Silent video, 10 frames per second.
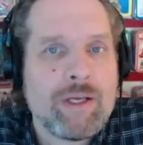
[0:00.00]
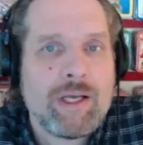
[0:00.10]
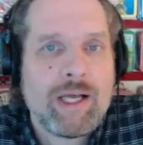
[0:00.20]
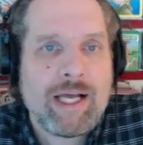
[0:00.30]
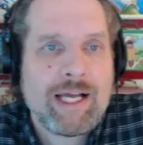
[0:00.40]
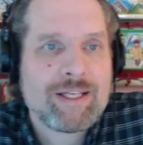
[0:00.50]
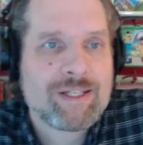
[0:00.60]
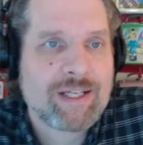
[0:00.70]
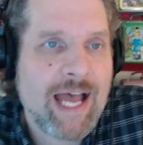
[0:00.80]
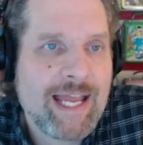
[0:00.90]

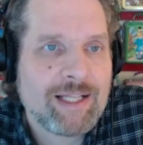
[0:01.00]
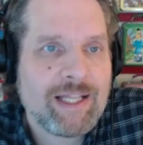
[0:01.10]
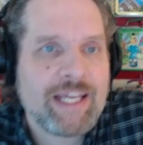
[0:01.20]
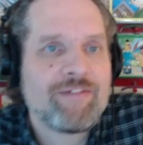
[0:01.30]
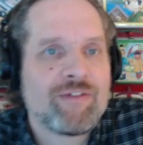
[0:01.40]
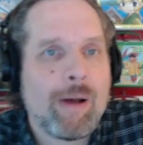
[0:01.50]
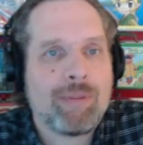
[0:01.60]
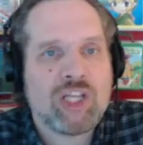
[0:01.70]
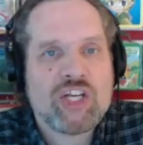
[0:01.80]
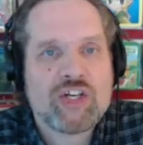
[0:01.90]
Skyclave
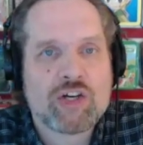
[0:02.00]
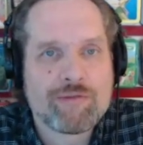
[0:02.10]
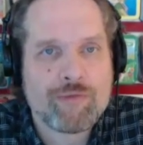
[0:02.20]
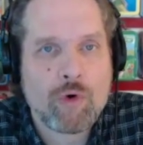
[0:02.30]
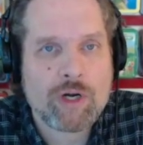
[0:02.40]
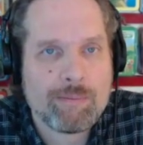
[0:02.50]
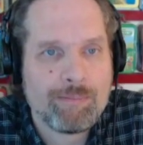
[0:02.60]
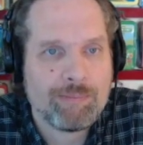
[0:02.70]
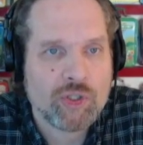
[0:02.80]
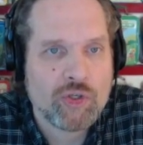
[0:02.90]
Plunder. 4 and a
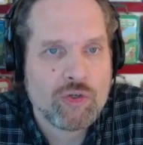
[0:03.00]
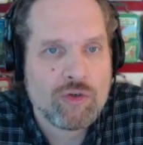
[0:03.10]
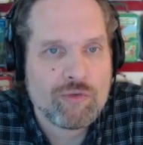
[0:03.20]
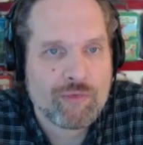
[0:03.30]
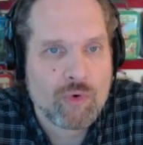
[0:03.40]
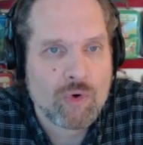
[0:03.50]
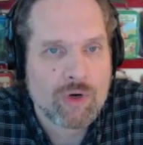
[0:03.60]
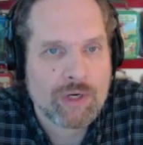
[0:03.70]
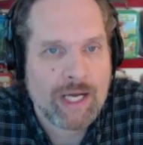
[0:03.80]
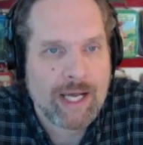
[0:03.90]
blue
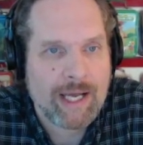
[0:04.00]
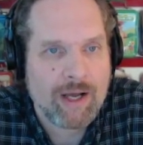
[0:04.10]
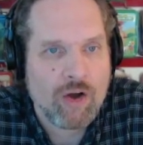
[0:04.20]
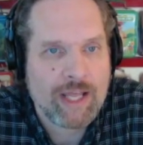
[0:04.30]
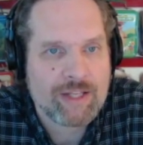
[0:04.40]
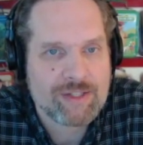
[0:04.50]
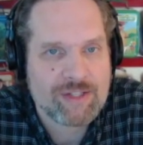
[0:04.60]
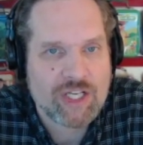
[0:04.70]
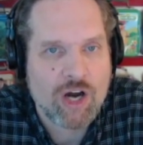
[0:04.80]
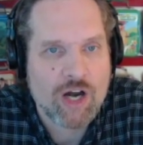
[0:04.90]
for... oh yeah, this is
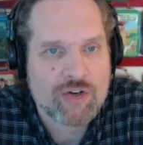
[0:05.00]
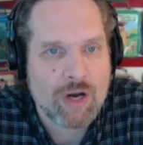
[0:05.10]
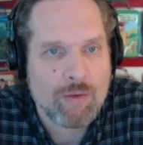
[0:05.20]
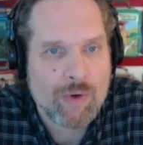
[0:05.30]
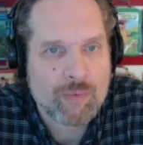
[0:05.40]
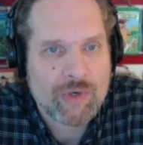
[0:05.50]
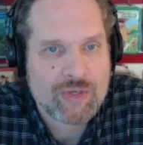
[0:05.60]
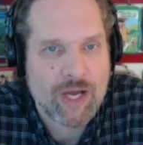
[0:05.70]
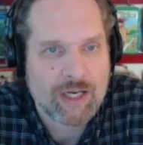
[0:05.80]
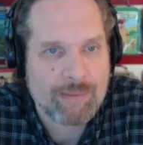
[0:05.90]
the card draw one we were
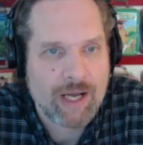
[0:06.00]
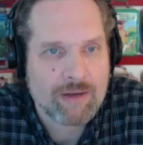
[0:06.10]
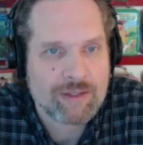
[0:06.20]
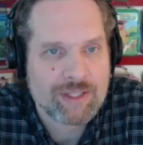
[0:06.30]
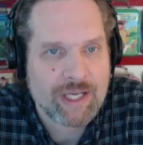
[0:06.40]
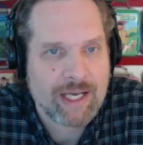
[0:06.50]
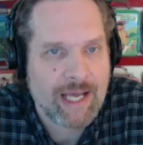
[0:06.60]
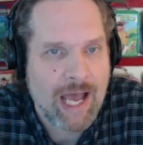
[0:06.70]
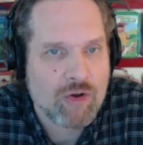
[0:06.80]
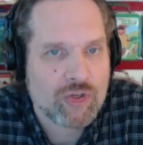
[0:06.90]
talking about.
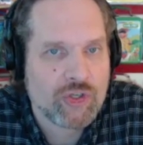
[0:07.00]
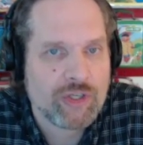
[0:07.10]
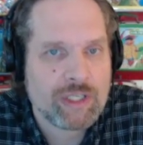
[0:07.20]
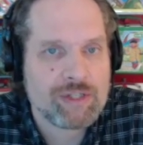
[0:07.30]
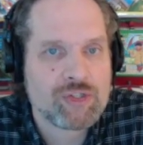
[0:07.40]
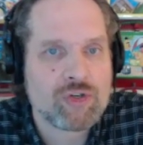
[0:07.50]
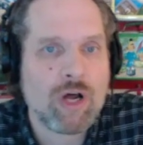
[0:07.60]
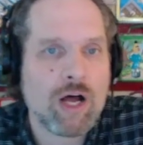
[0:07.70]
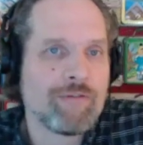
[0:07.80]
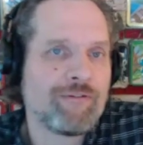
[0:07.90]
How good is
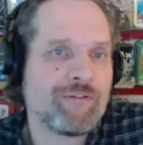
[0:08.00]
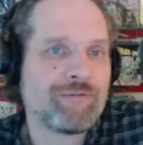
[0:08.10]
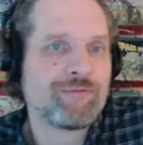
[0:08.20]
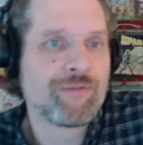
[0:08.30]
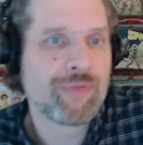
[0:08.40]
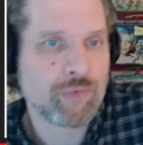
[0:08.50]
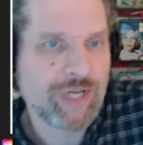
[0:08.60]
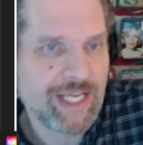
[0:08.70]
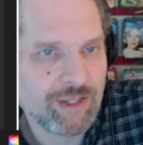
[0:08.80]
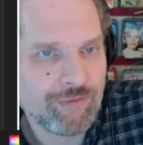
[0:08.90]
draw
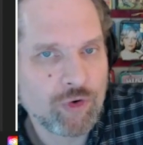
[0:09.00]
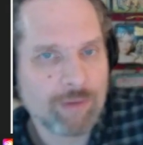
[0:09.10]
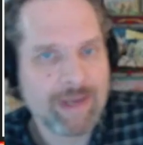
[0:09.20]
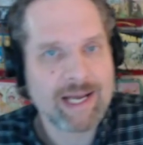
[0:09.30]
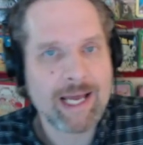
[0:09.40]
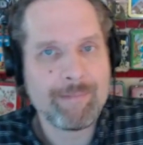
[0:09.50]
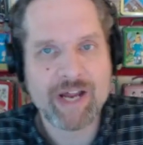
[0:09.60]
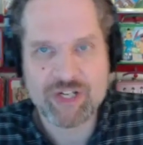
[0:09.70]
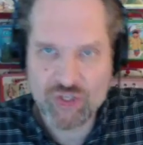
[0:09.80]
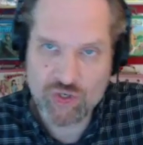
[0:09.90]
3 in the format? I'm
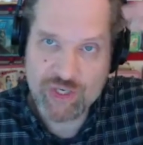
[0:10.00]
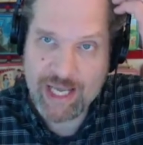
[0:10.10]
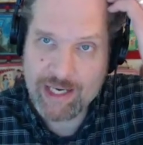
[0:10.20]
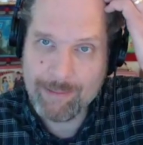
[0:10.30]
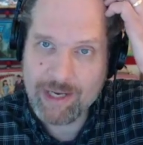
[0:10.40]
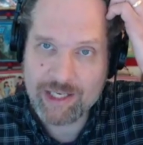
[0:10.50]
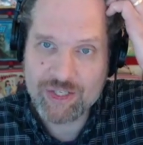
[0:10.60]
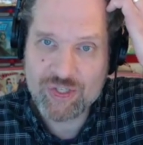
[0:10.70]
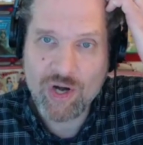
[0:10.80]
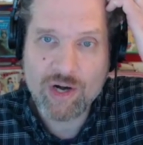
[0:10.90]
not sure yet. I'm not going
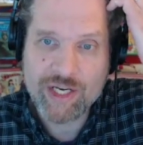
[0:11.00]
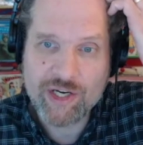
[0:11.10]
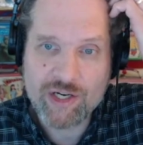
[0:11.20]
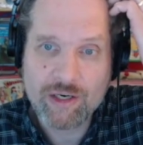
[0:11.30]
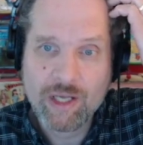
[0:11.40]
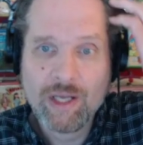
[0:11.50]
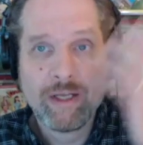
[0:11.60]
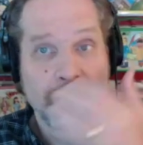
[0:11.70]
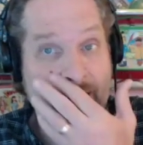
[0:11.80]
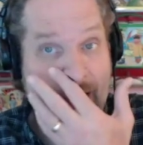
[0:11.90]
to start here.
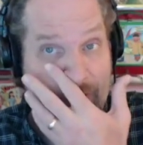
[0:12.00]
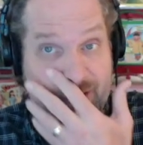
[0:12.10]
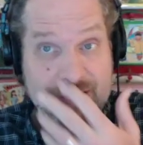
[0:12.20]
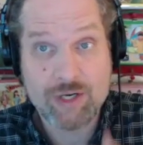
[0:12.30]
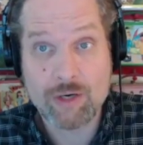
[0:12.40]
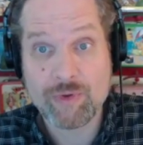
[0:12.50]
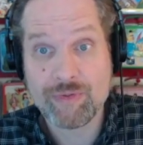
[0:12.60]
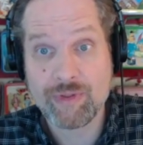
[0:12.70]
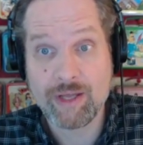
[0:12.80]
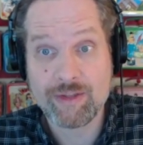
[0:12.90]
Rather just start
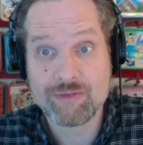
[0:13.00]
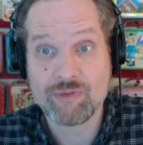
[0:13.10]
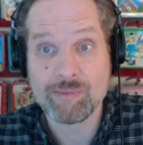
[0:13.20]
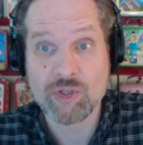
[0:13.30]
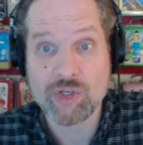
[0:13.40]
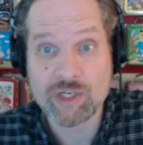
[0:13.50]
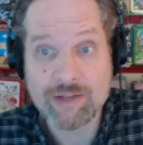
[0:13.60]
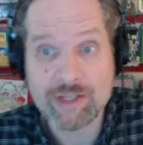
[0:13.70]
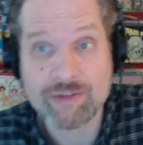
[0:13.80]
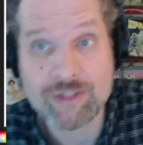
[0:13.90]
with this familiar.
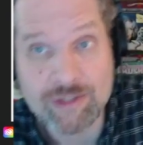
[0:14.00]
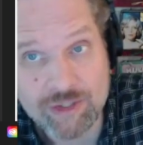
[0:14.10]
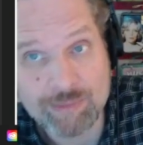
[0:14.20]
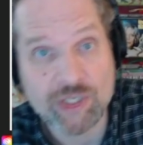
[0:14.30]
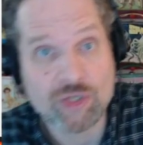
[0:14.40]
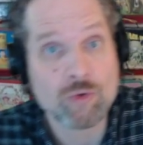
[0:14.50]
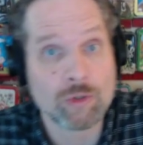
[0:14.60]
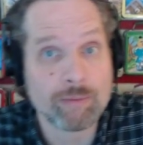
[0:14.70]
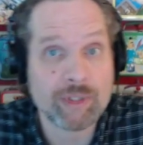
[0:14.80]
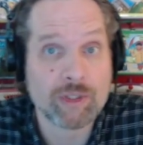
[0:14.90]
I think this looks pretty
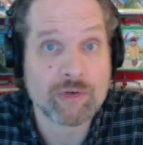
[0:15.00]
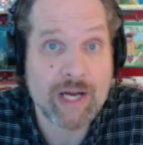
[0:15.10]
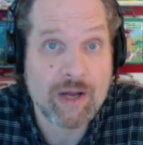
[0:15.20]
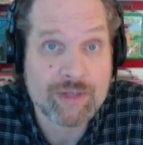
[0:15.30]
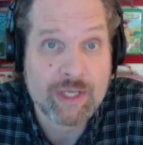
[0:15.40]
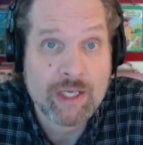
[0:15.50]
cool to build around.